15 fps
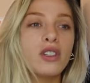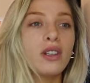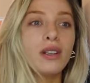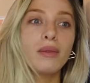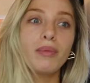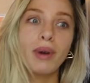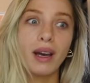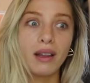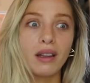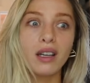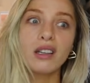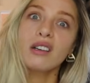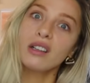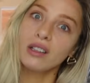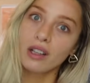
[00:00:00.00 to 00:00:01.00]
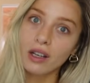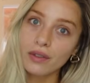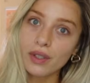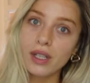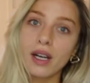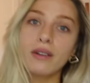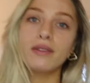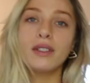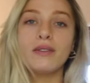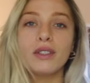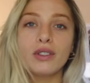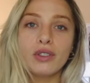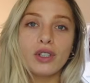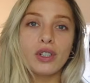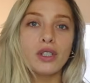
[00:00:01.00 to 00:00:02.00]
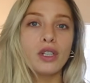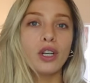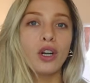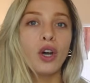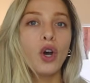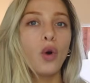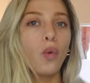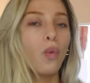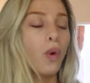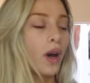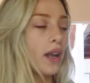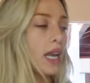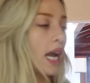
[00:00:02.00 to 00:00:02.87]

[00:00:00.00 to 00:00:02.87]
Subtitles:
so I need to pack like a lot of stuff, even though it's just one